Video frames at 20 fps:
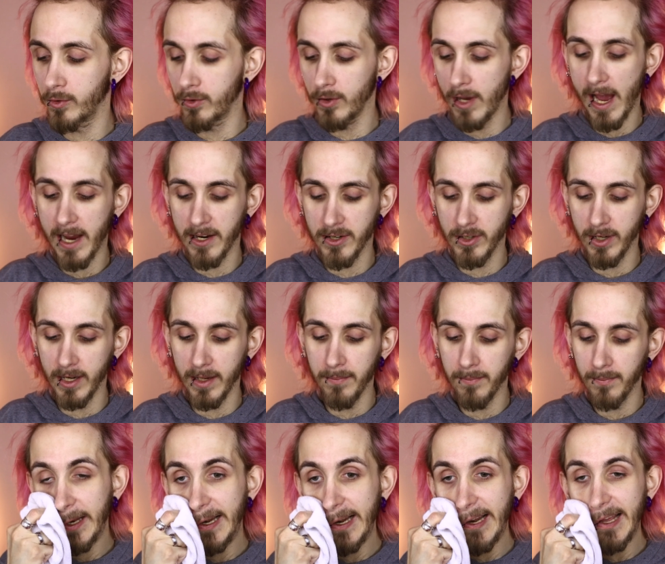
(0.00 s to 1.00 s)
to actually
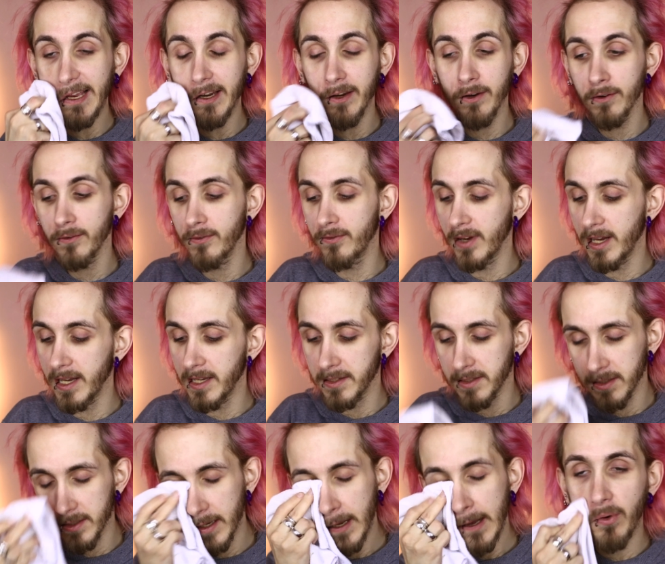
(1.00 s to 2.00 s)
clean your face